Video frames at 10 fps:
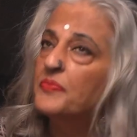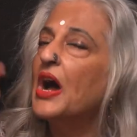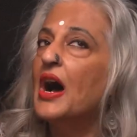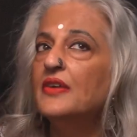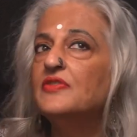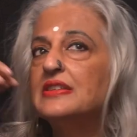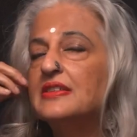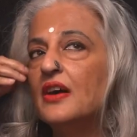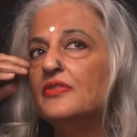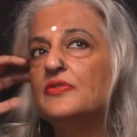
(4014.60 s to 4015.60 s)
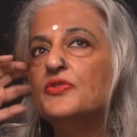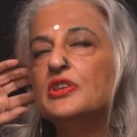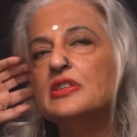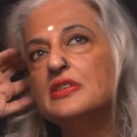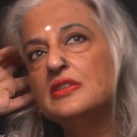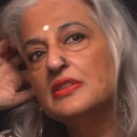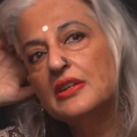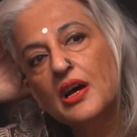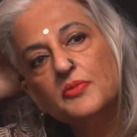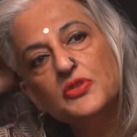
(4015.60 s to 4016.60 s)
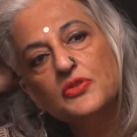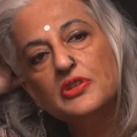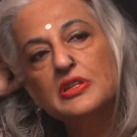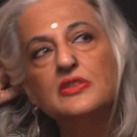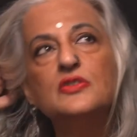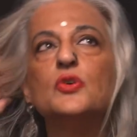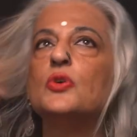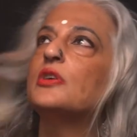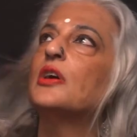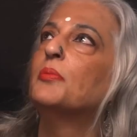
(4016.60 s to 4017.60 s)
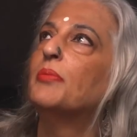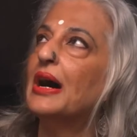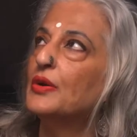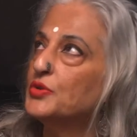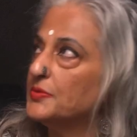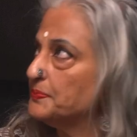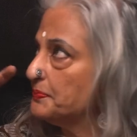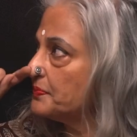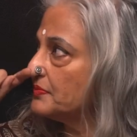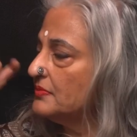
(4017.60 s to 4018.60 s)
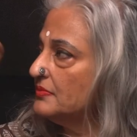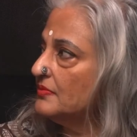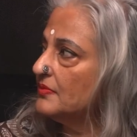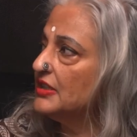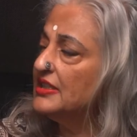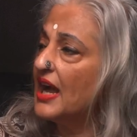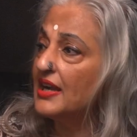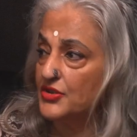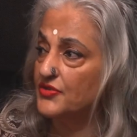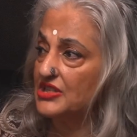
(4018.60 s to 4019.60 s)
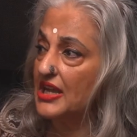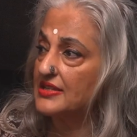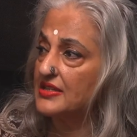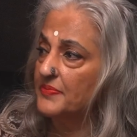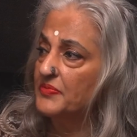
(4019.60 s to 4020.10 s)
I've discovered, for instance, the Kama Sutra doesn't talk about the act of sex.